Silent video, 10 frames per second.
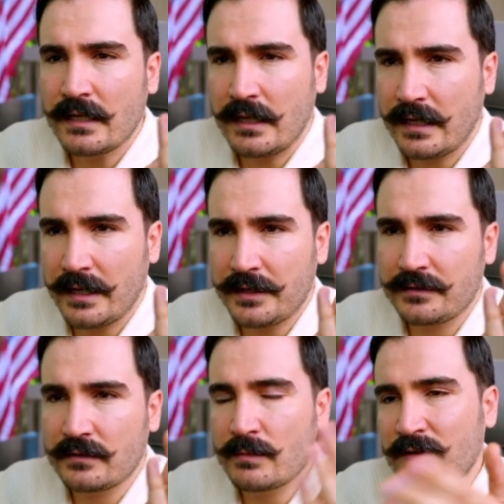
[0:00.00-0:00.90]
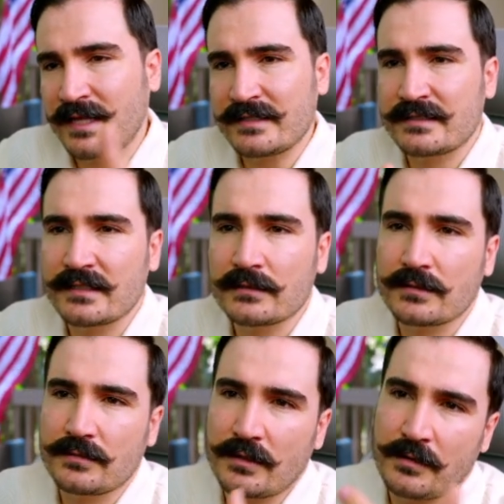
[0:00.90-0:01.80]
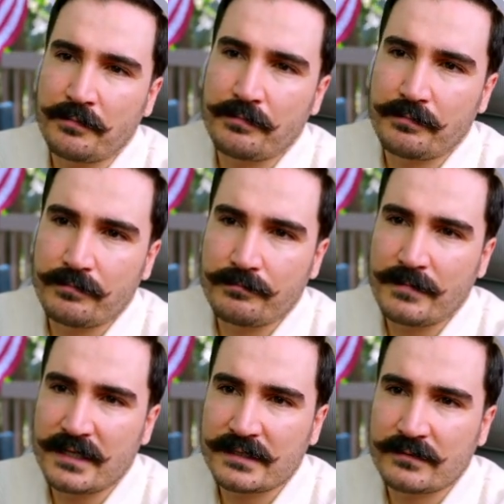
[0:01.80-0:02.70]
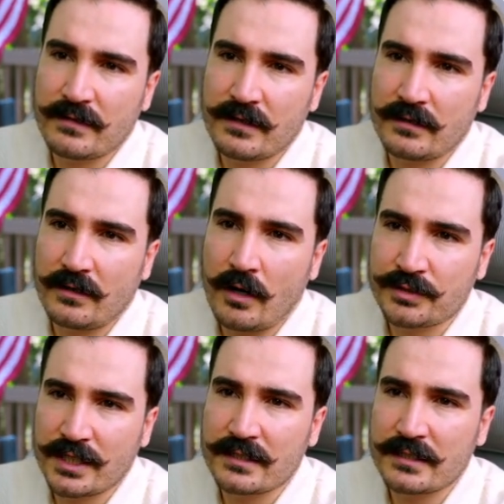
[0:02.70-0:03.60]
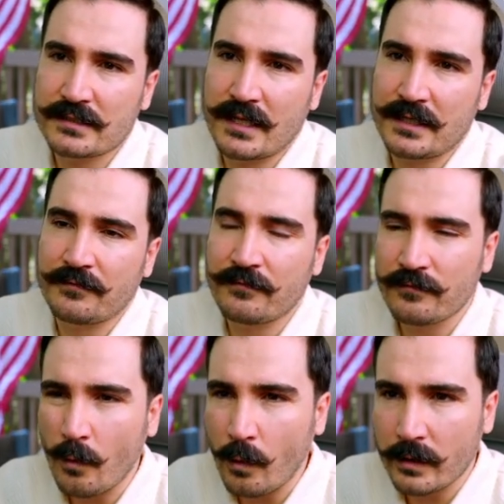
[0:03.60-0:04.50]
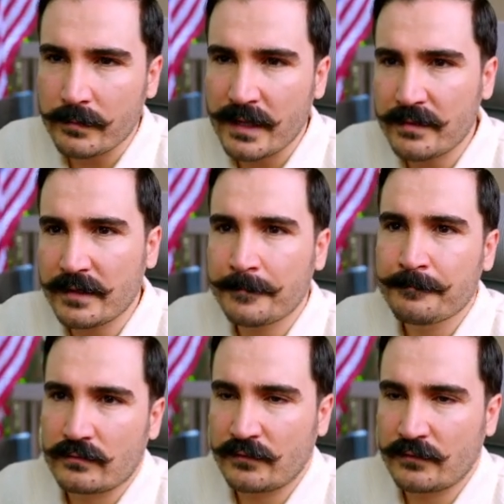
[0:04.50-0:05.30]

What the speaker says: In my testing, the best option is like 4 maybe,